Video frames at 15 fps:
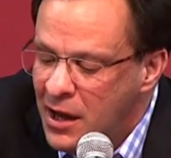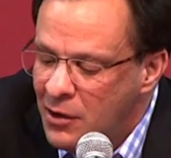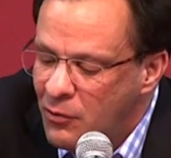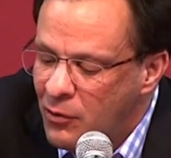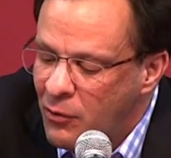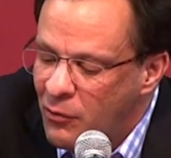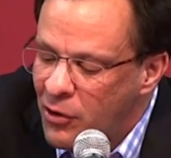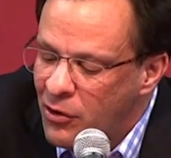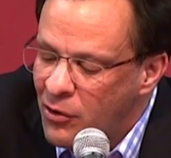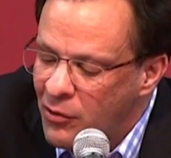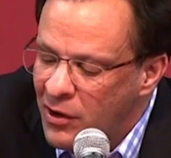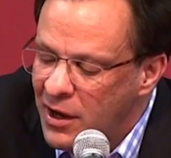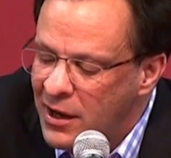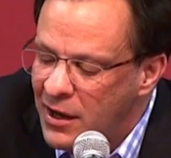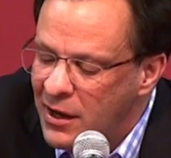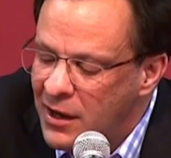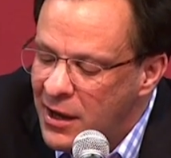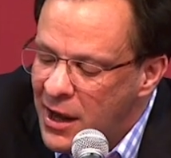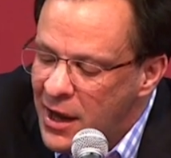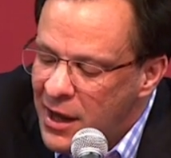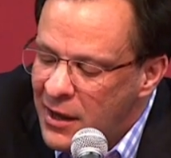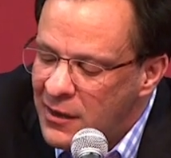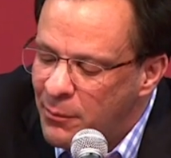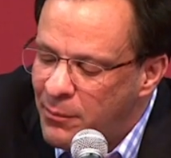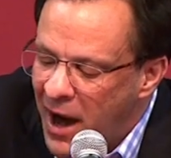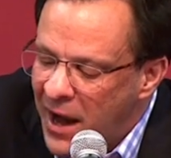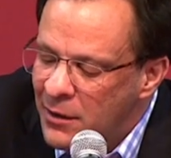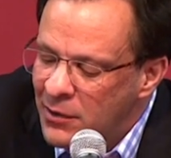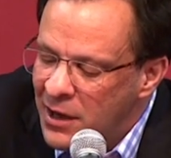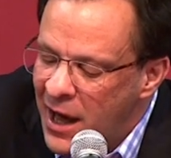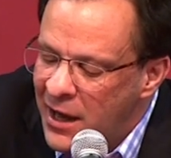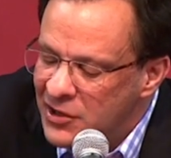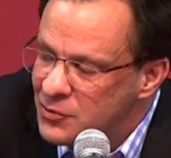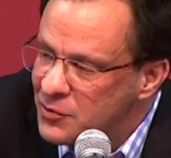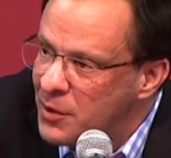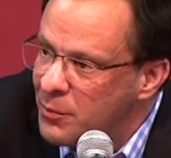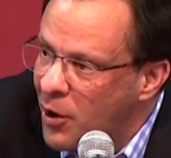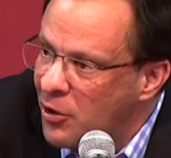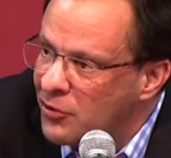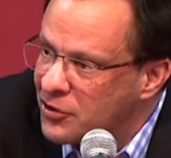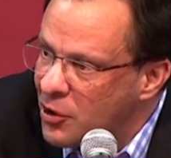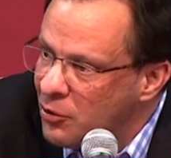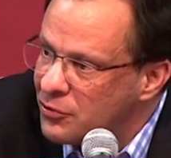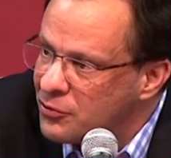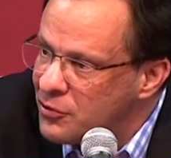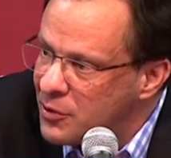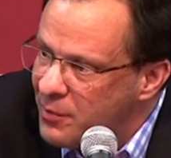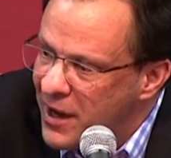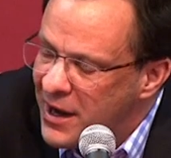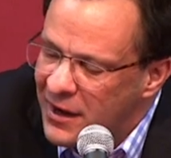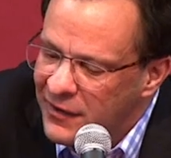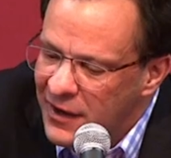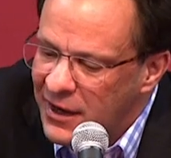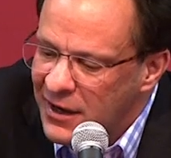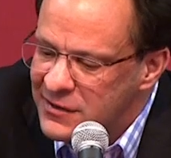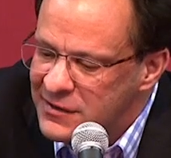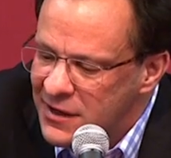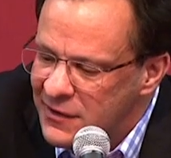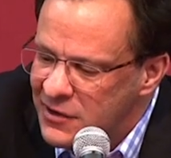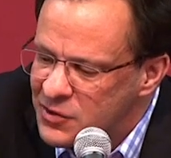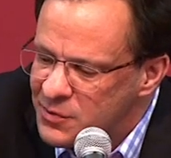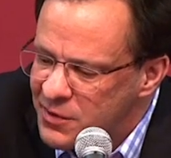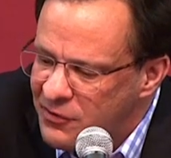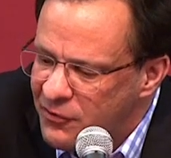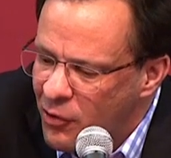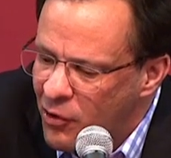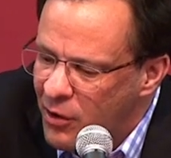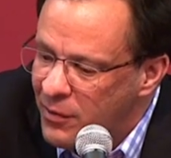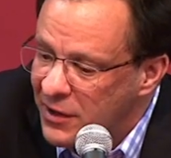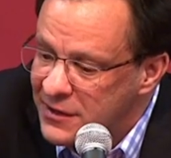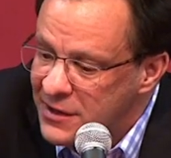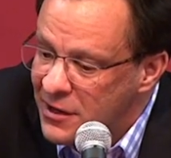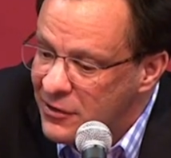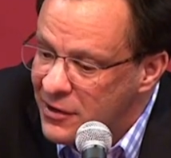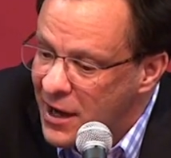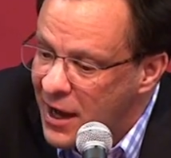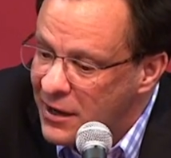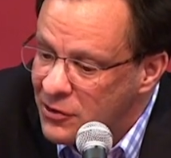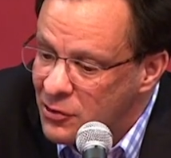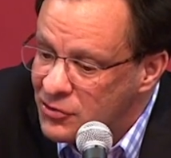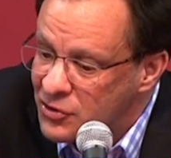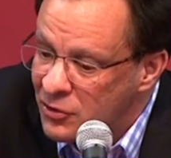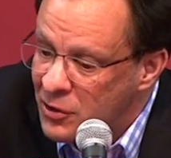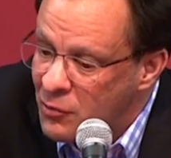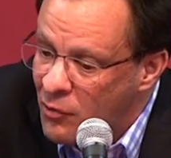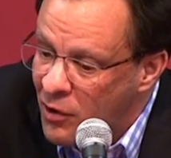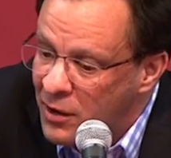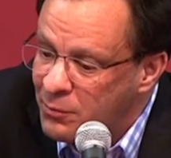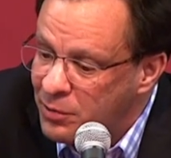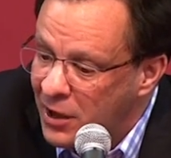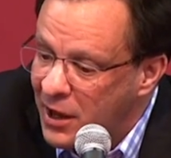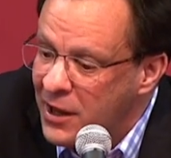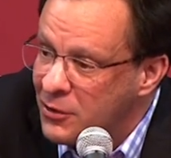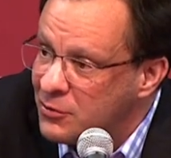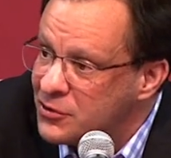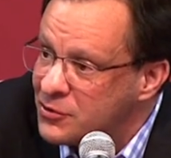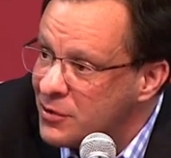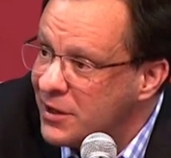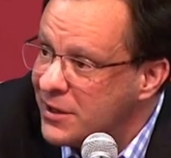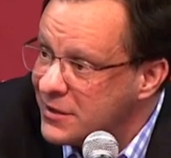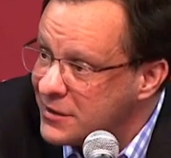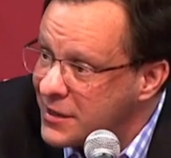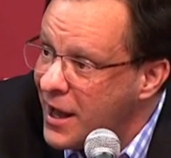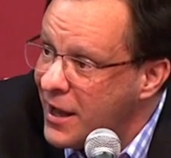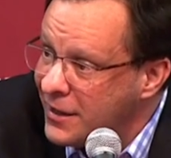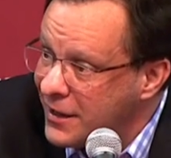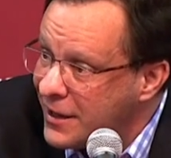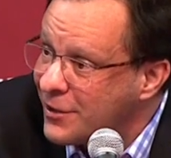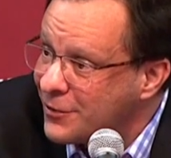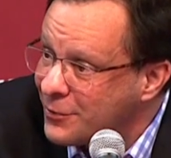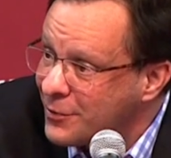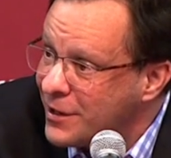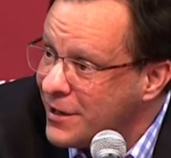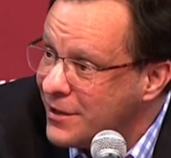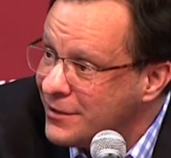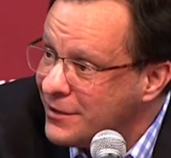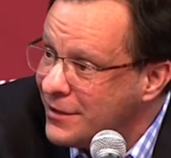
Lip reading: the bottom line is when the ball's going through the paint, I think I said this before about the other night, there was only one play that was really designed to get a three.